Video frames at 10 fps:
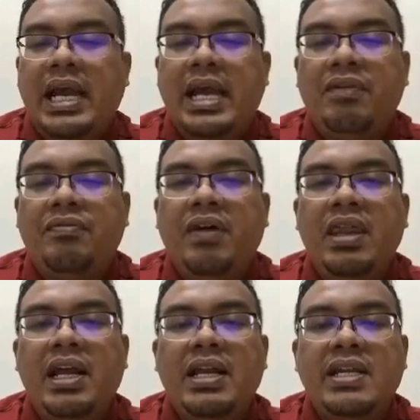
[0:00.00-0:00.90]
And the
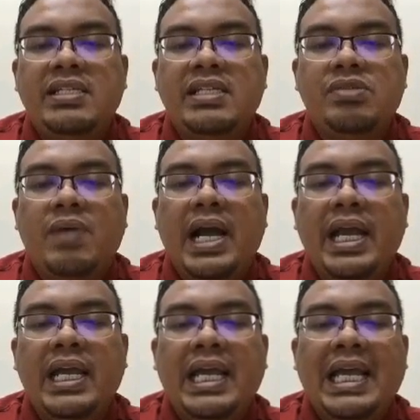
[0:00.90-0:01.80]
further the distance
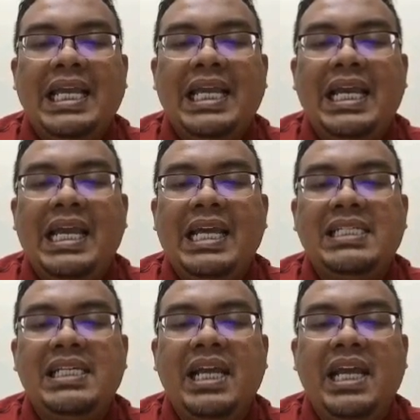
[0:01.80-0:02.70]
y, the
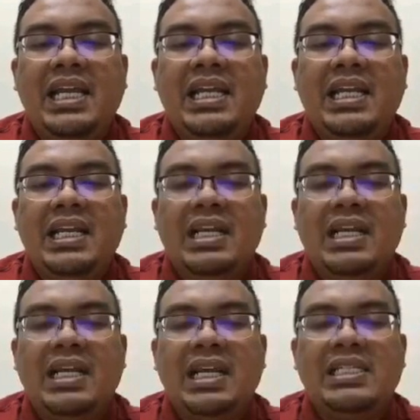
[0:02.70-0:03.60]
lesser heat
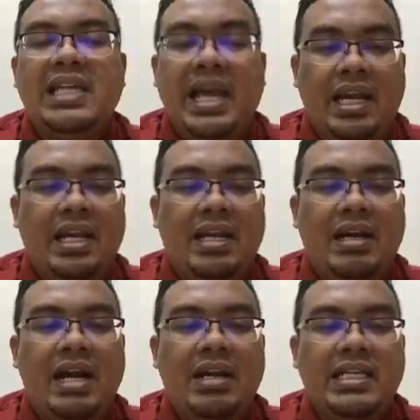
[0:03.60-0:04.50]
is gained,
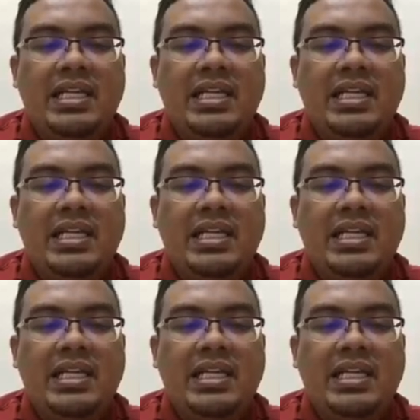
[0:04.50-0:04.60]
right?